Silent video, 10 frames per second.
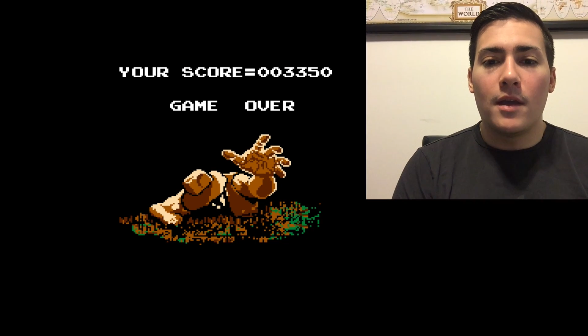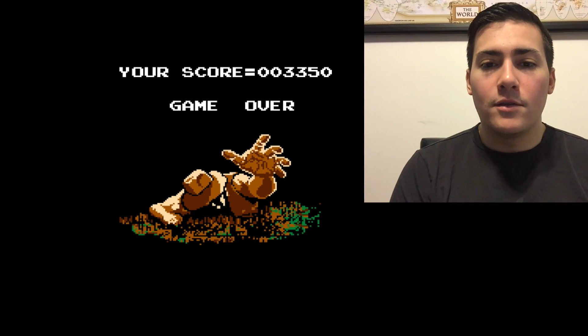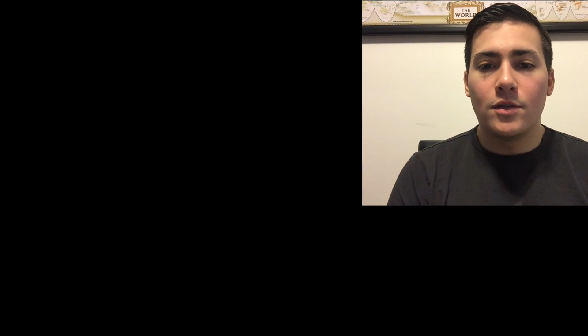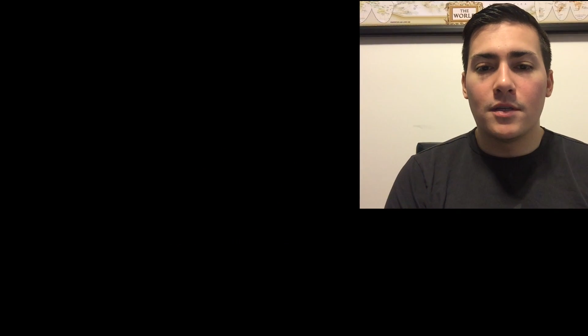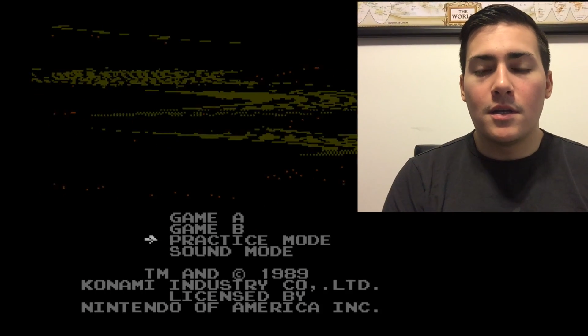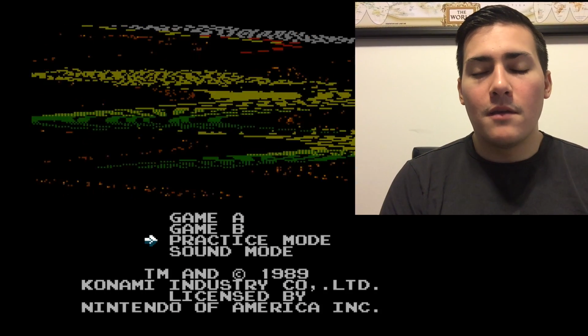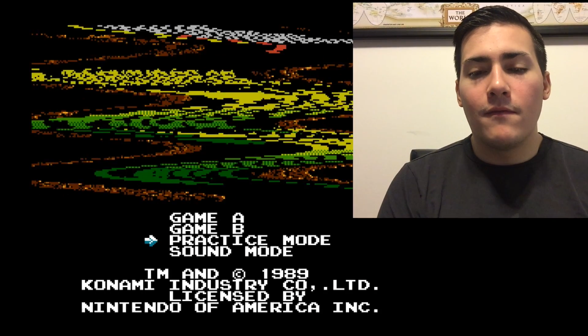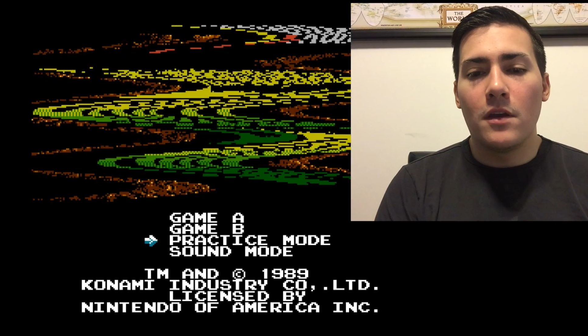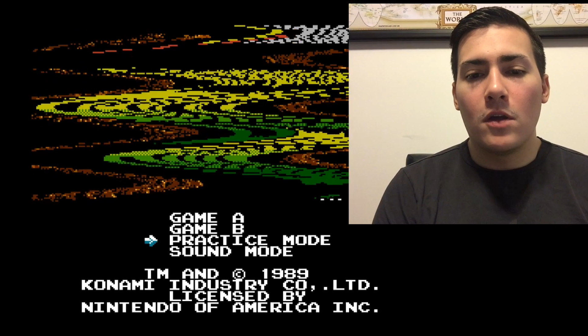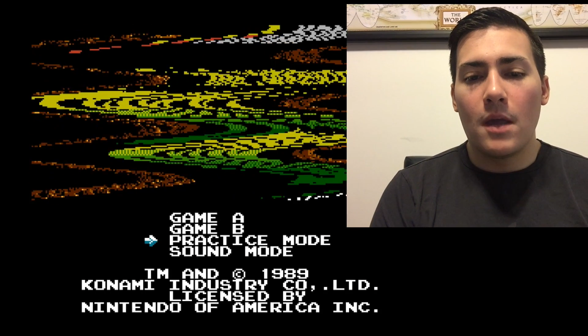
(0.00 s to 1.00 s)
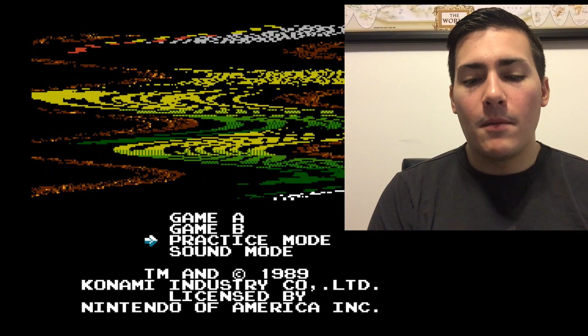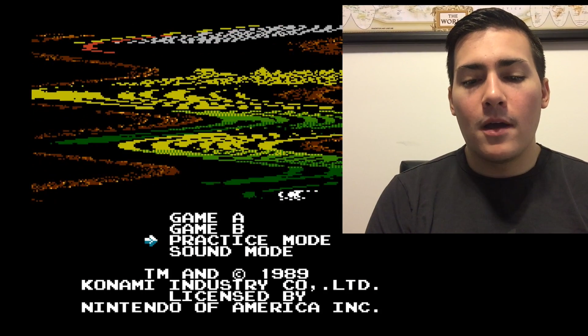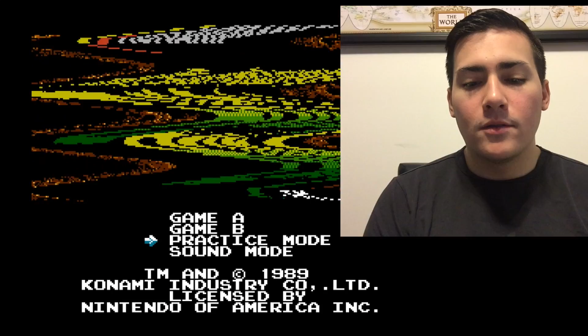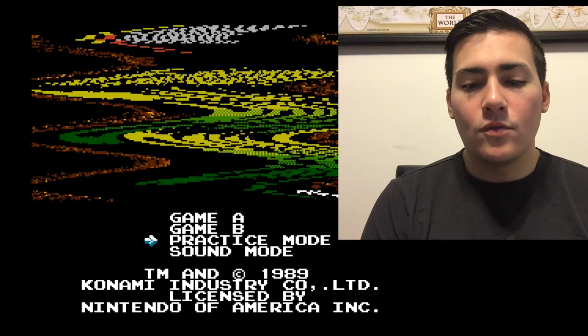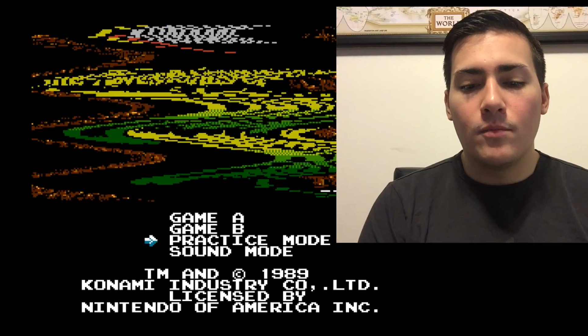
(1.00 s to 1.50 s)
not just a video game
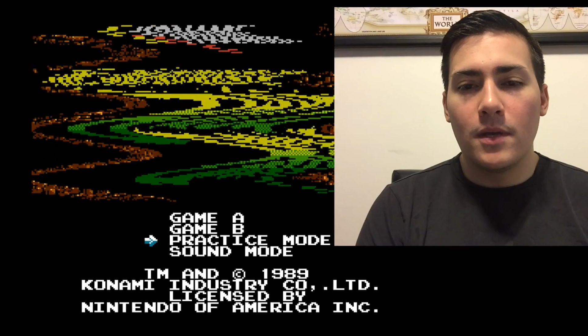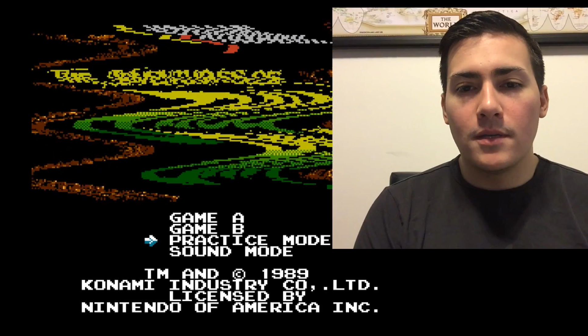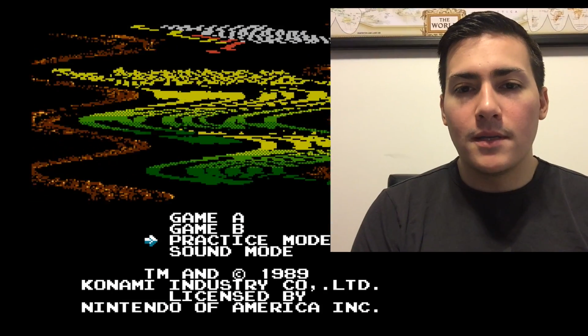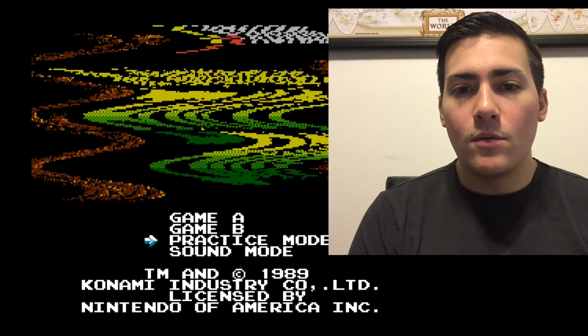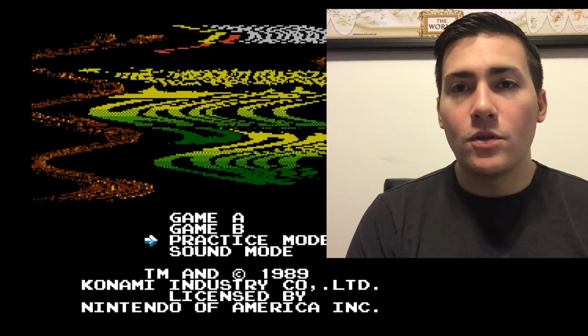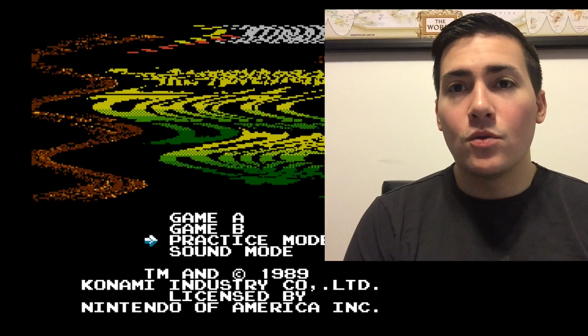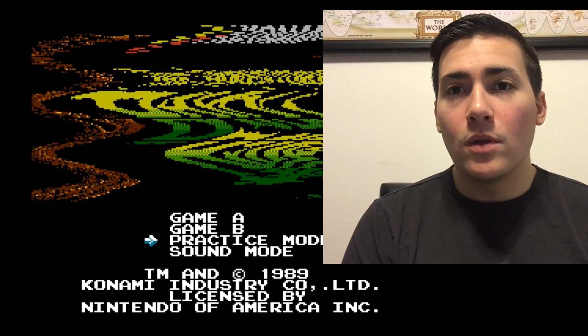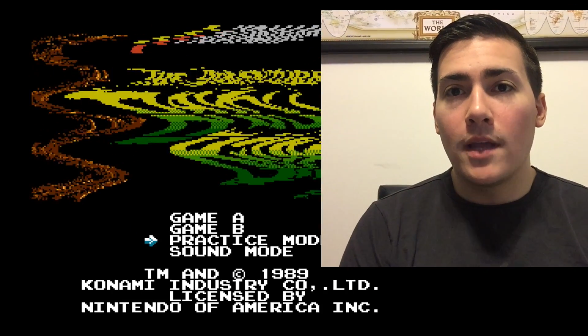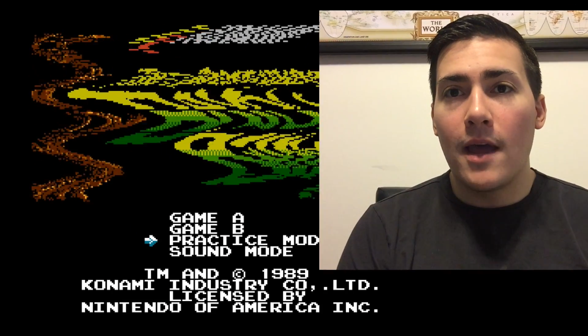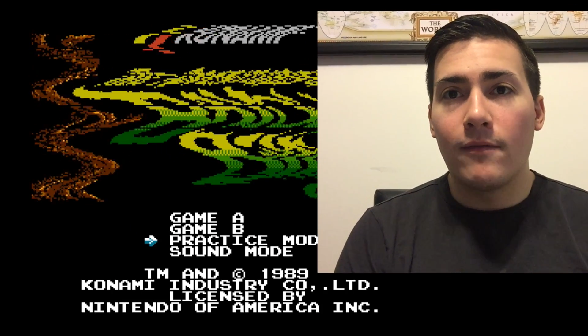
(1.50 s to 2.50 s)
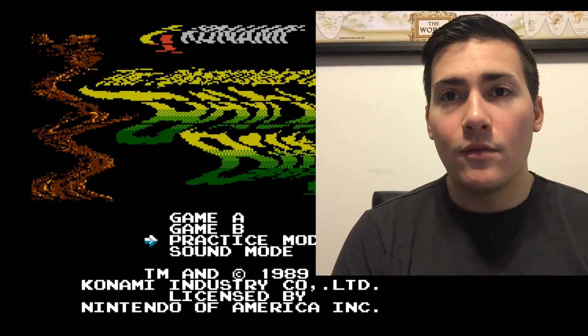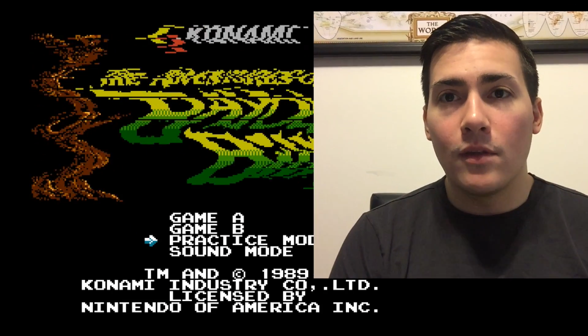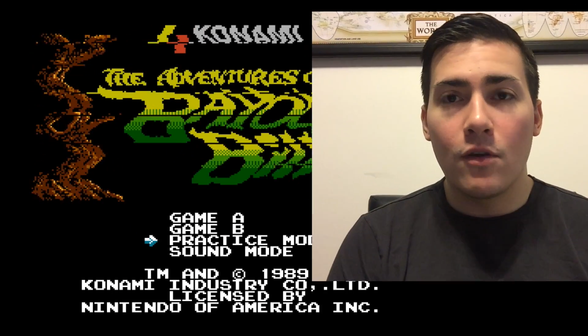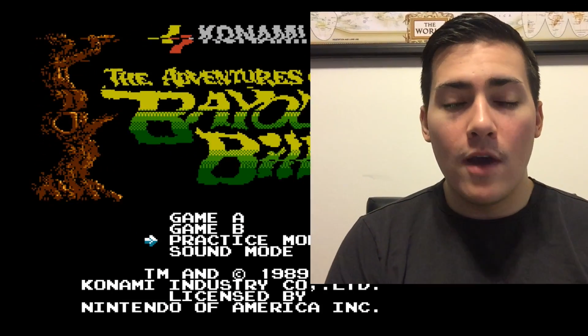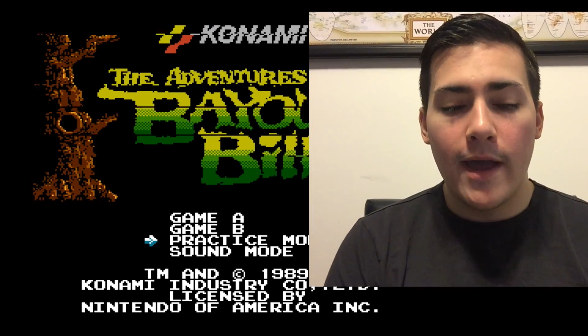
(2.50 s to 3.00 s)
console, because that was shortly after
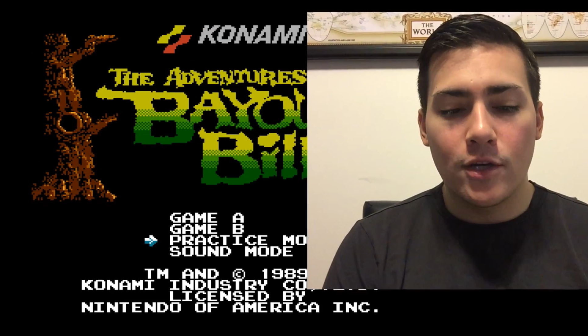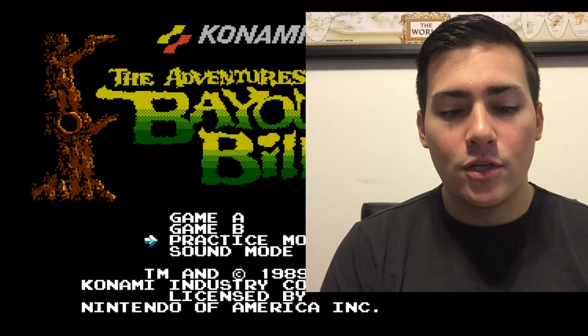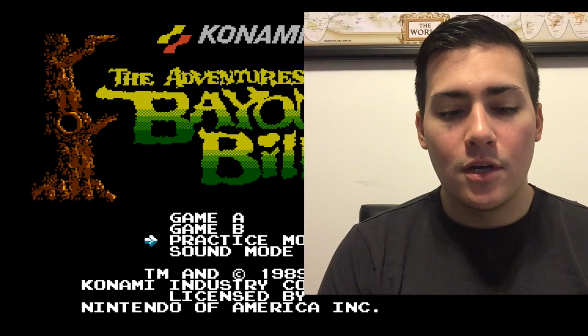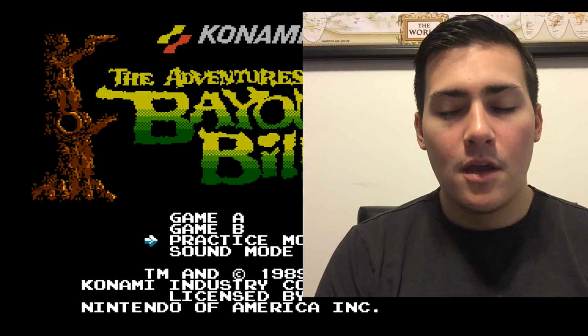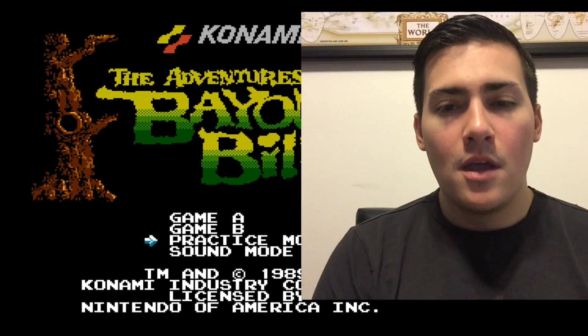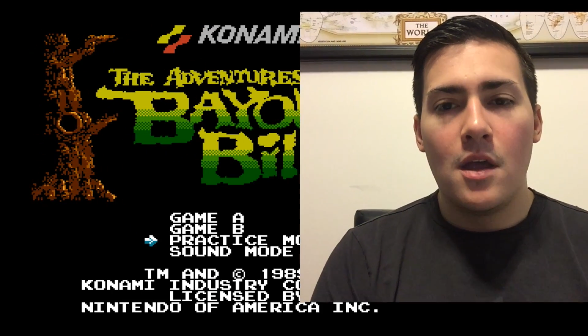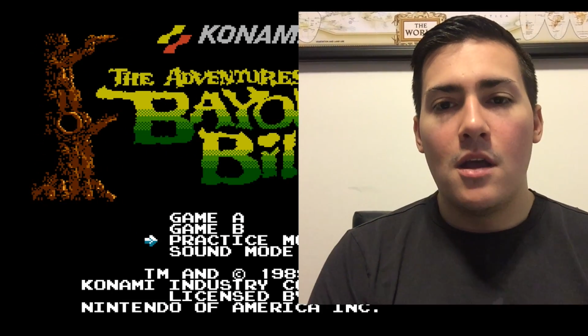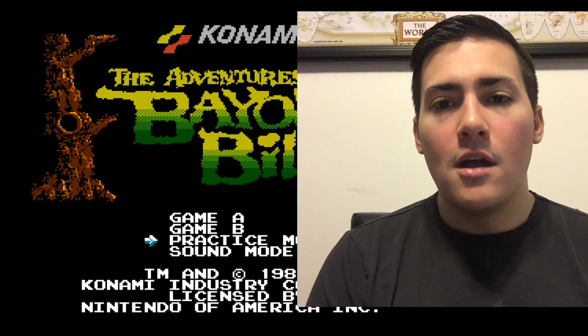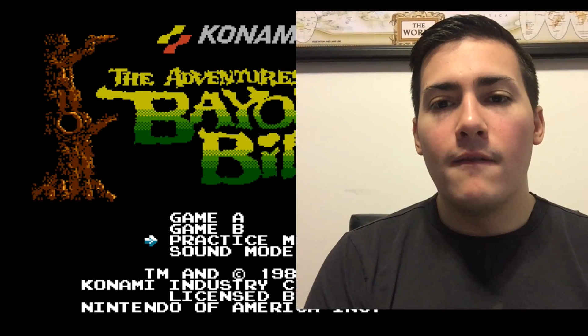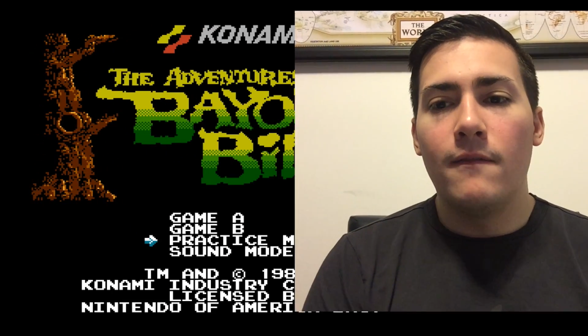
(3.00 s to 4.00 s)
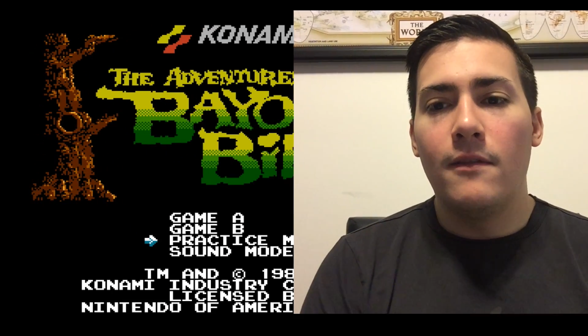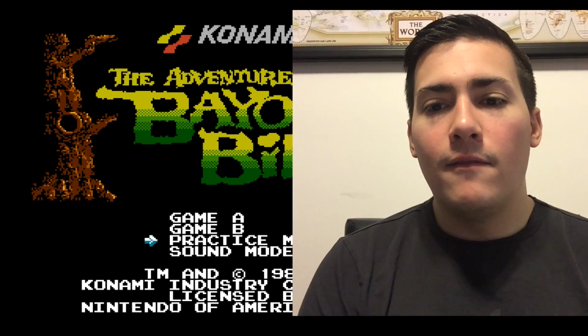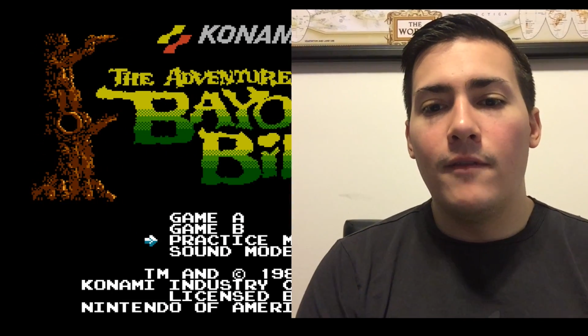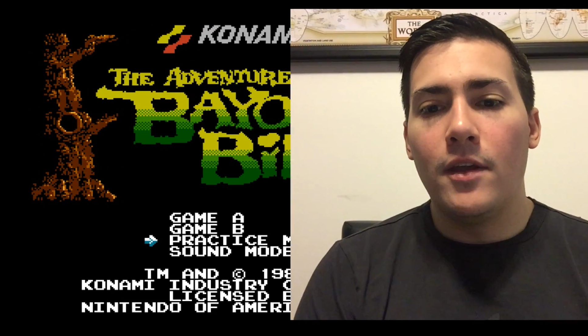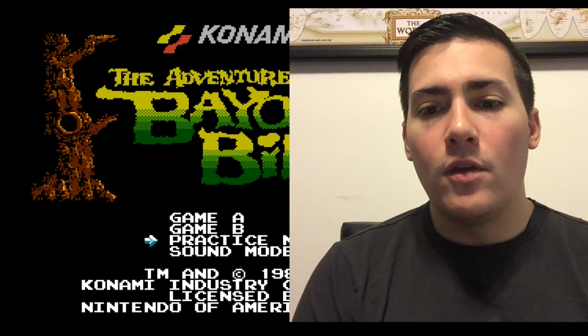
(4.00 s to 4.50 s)
the crash of the
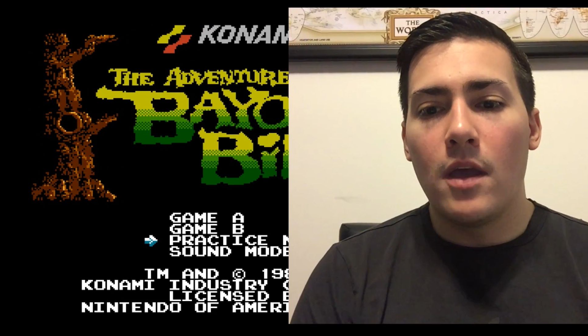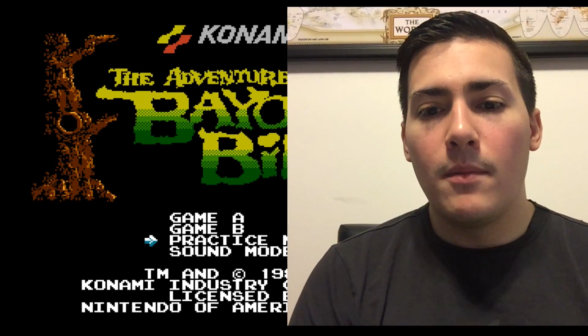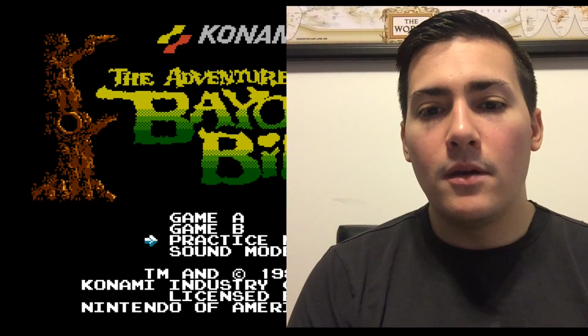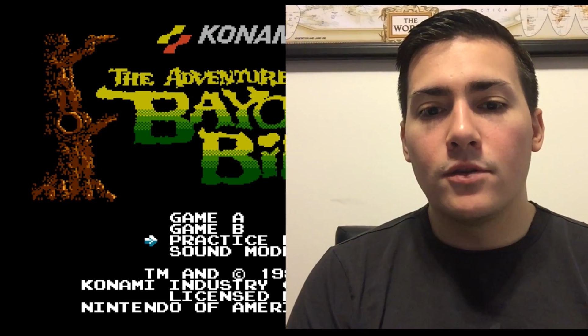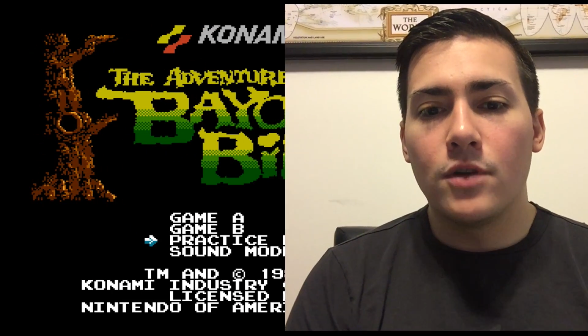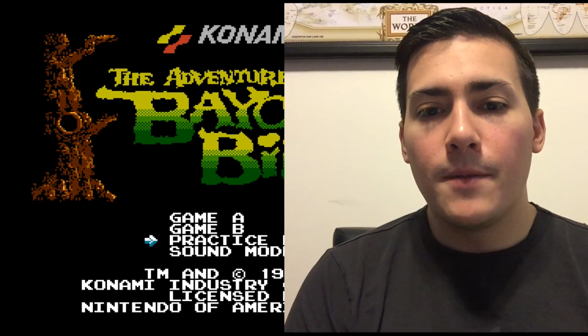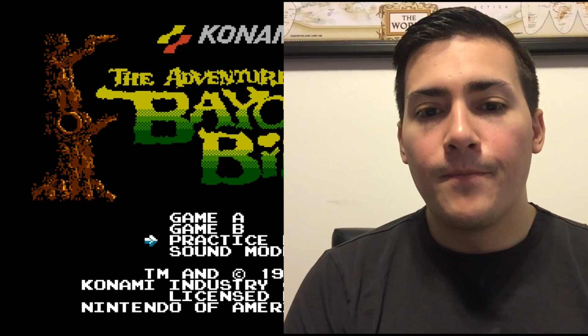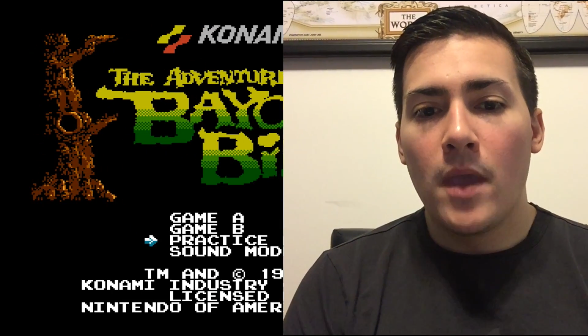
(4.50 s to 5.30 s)
video game industry.